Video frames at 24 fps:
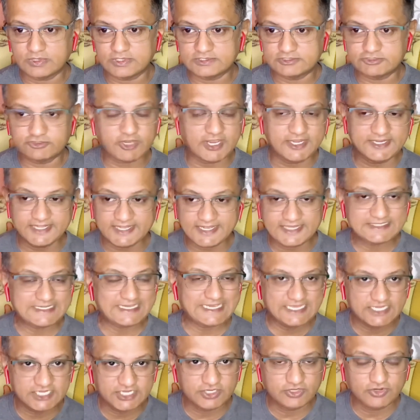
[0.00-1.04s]
trying to get
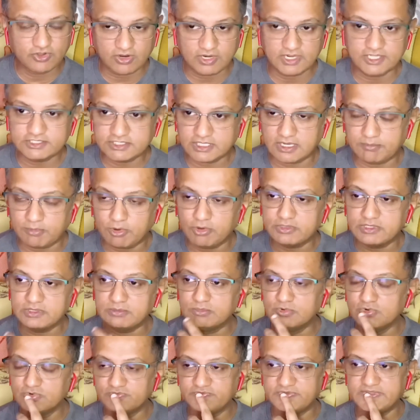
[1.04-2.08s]
any knowledge about the
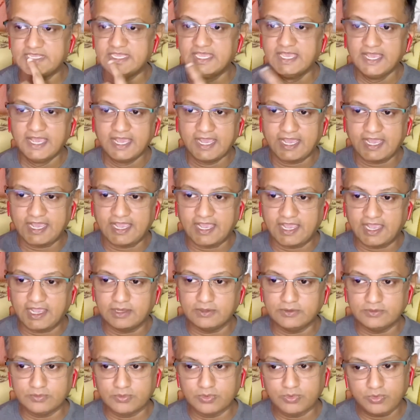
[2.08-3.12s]
movie.
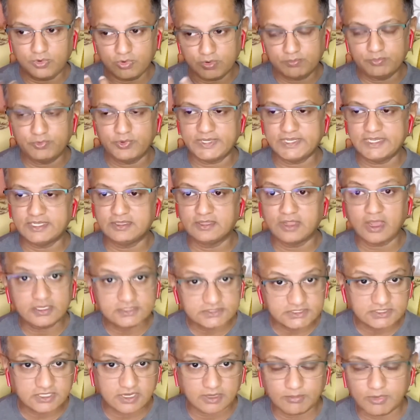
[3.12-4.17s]
I hope when it
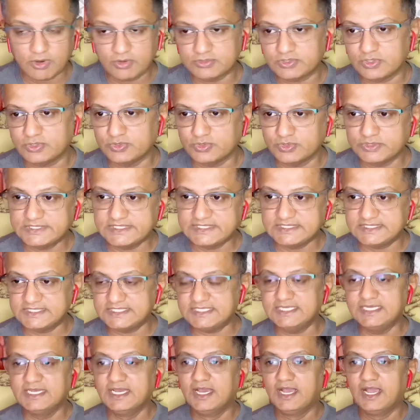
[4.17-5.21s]
does come out on
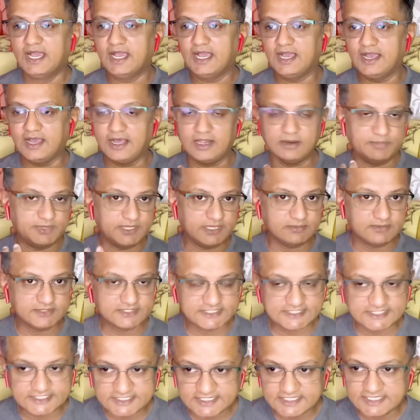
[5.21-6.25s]
OTT, I'll be able to
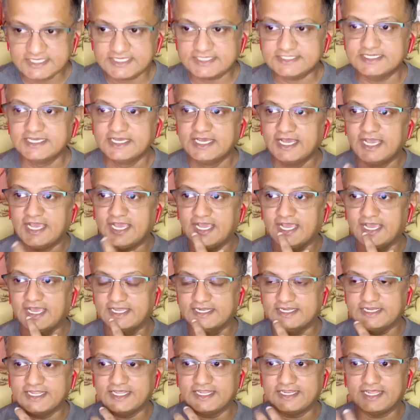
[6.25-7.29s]
see it,
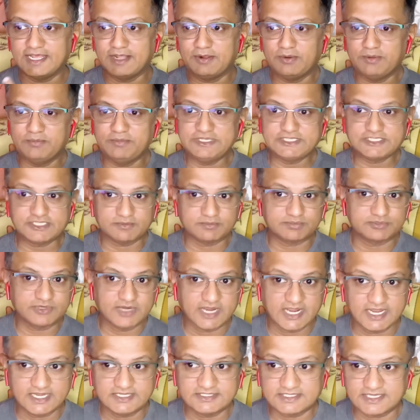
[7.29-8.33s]
and then I will be
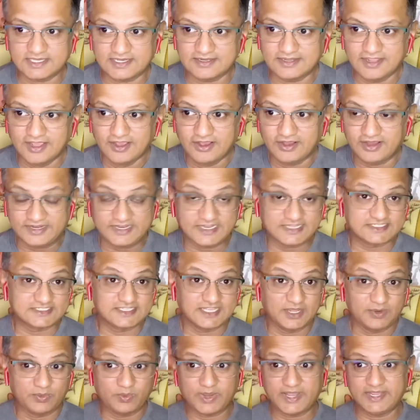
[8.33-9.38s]
surprised and
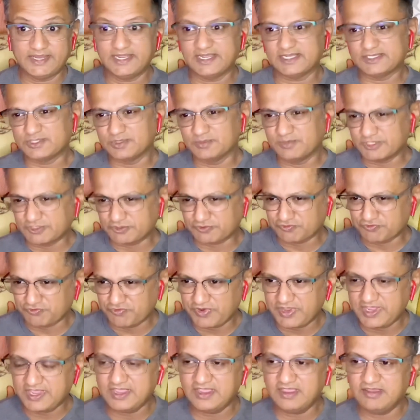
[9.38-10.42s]
understand why there's so much
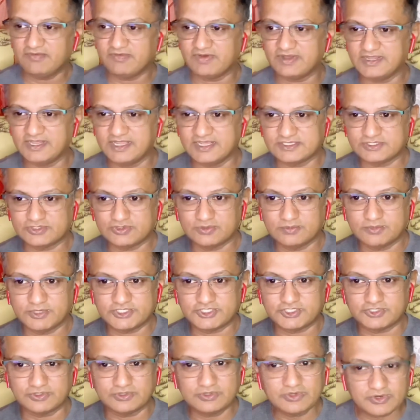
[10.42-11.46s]
rave and there's so
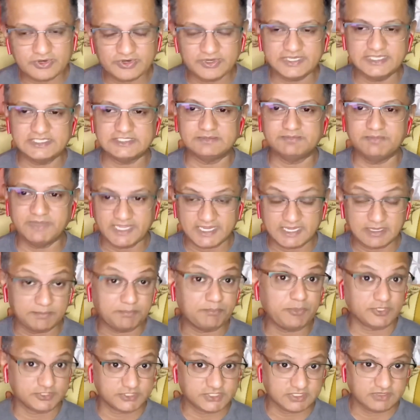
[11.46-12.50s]
much noise, making
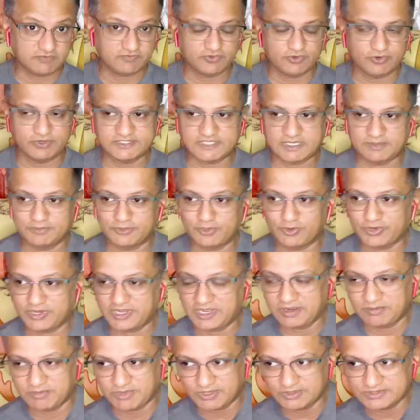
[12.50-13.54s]
positive noise I'm talking
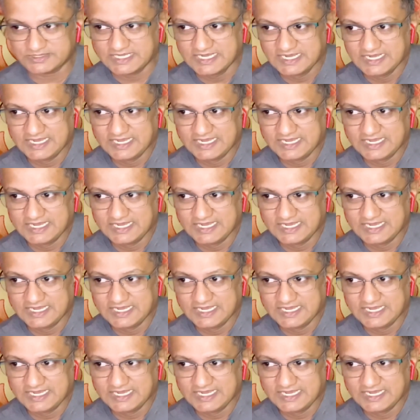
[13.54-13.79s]
about,